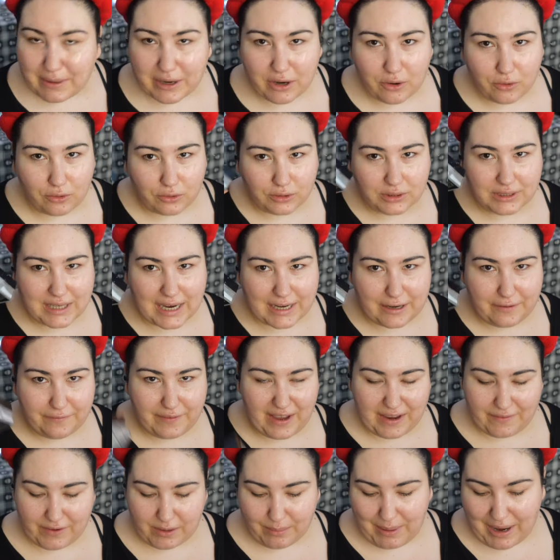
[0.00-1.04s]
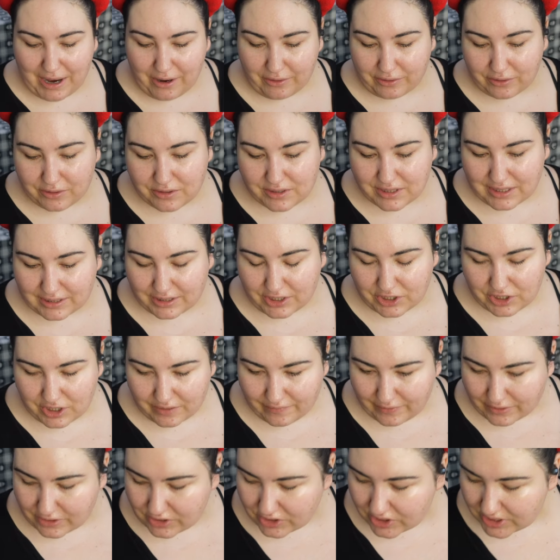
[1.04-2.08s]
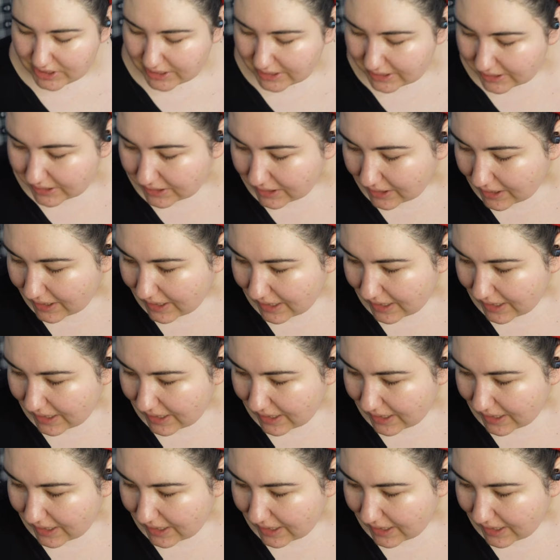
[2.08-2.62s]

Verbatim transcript: my old kind of favorite powders, like the Givenchy,